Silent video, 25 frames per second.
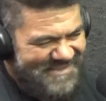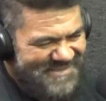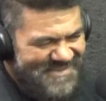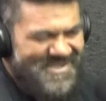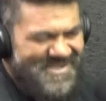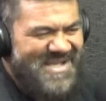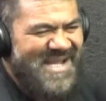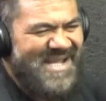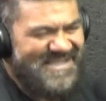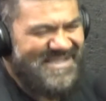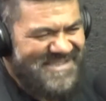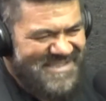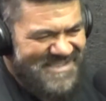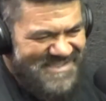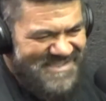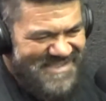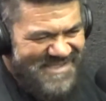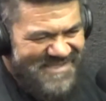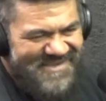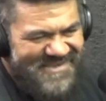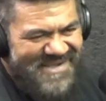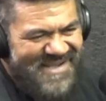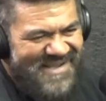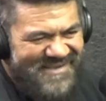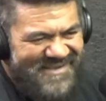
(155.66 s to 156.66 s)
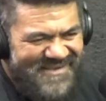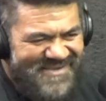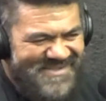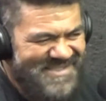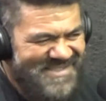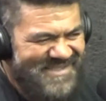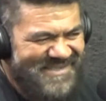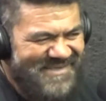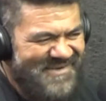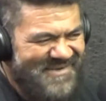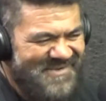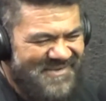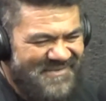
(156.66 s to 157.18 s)
teach that. You can't coach
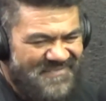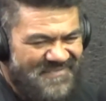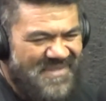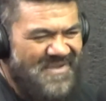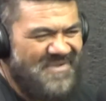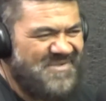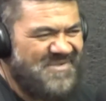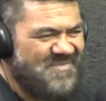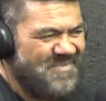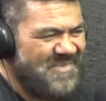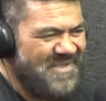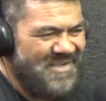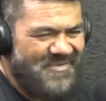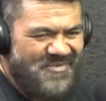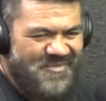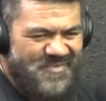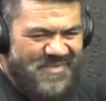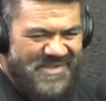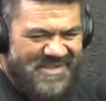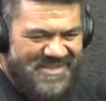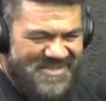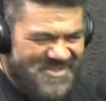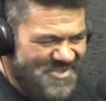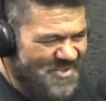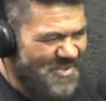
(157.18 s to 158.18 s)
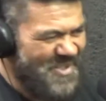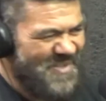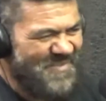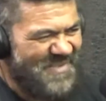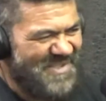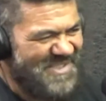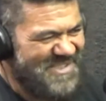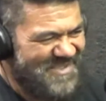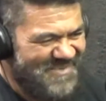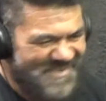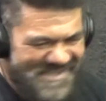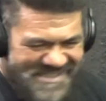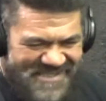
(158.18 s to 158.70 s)
it. If that was me, I would be enjoying
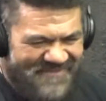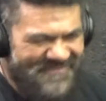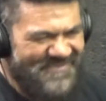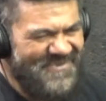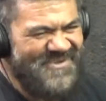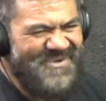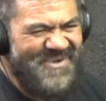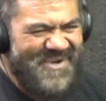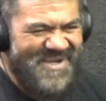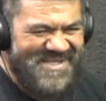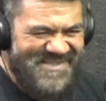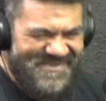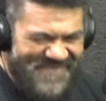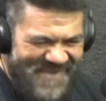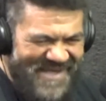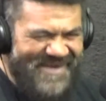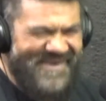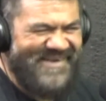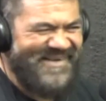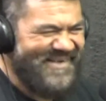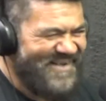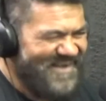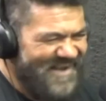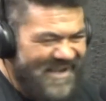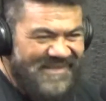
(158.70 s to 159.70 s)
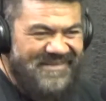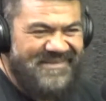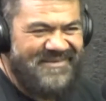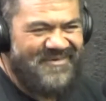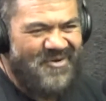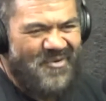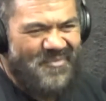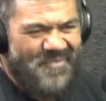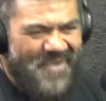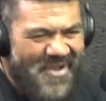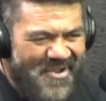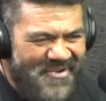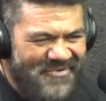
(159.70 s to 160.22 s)
myself. Stuff you guys, man. I did it on
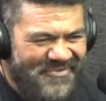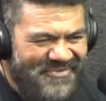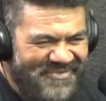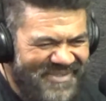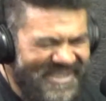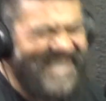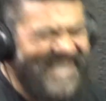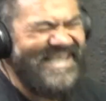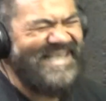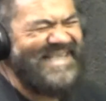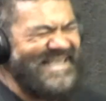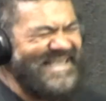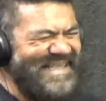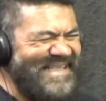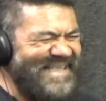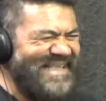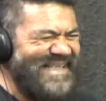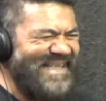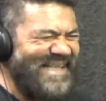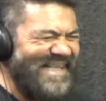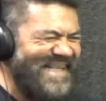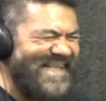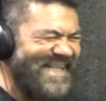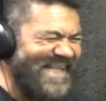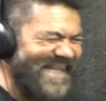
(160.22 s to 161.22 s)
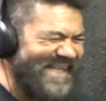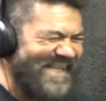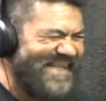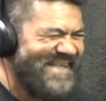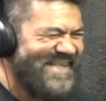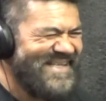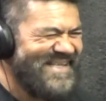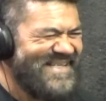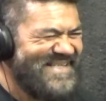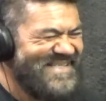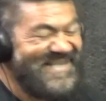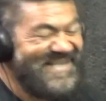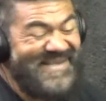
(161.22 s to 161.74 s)
my own.
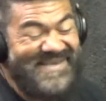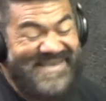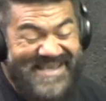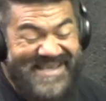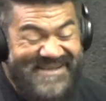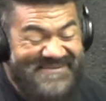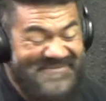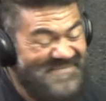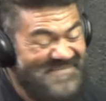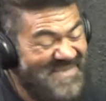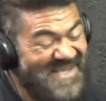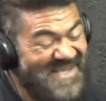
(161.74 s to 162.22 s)
That was